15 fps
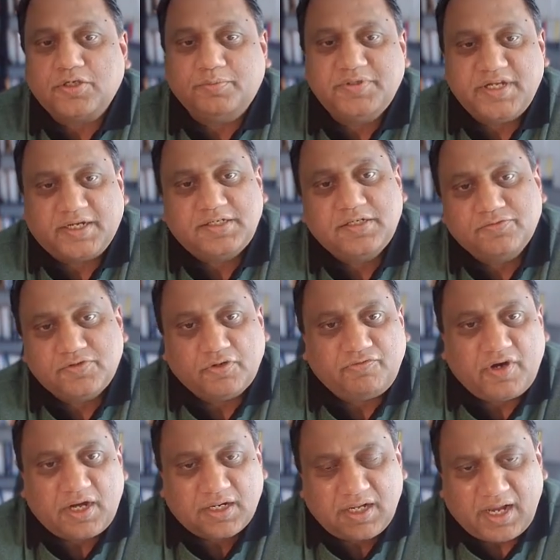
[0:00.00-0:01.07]
objectives of
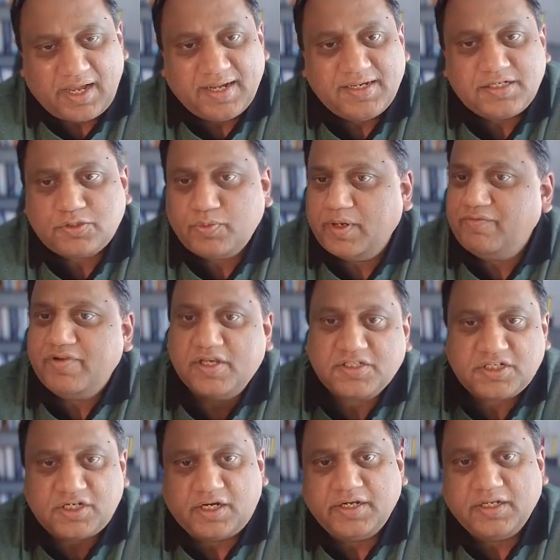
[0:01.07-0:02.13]
our clients when we are
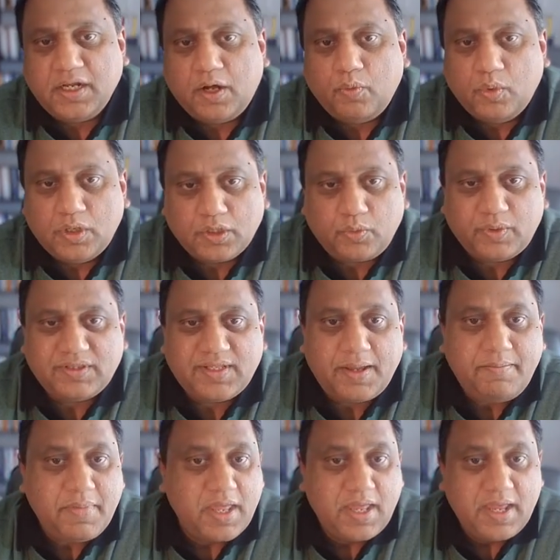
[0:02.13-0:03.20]
starting our work with them.